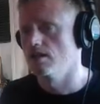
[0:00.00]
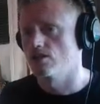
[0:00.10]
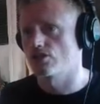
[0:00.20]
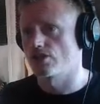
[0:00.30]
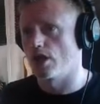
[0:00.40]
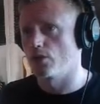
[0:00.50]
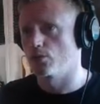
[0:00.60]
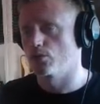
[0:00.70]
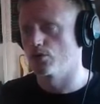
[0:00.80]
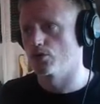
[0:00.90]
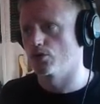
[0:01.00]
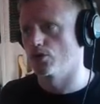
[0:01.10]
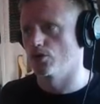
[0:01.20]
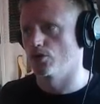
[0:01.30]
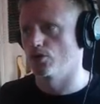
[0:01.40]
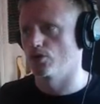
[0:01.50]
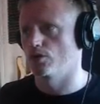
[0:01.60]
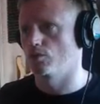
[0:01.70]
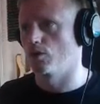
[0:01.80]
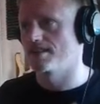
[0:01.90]
So
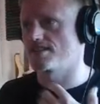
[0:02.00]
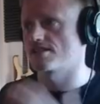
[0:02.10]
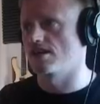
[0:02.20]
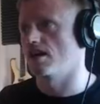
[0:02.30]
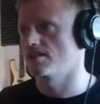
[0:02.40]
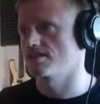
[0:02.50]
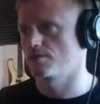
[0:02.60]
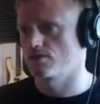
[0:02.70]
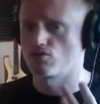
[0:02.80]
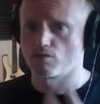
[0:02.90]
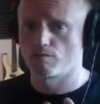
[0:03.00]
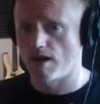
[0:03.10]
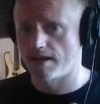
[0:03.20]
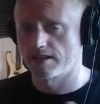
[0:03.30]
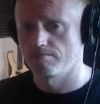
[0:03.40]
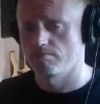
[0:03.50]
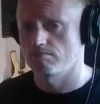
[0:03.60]
where to start is with the drum rack.